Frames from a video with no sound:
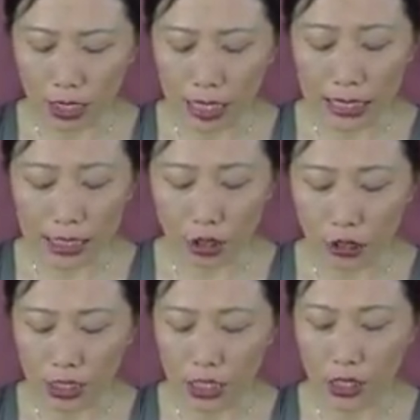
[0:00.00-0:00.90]
any
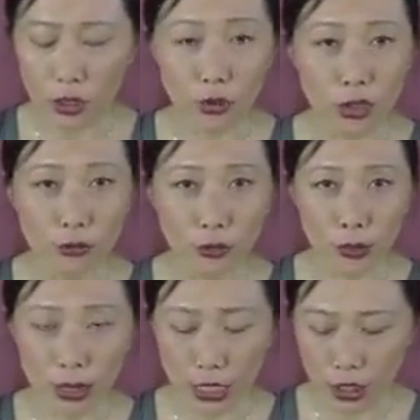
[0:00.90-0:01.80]
scar tissue or
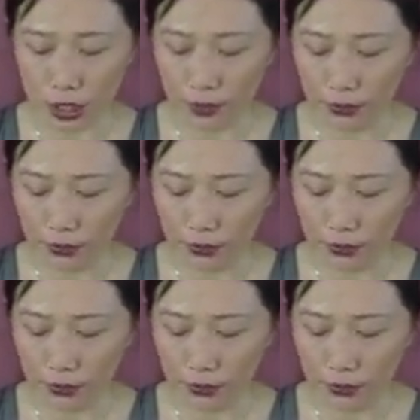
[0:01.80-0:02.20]
inflammation.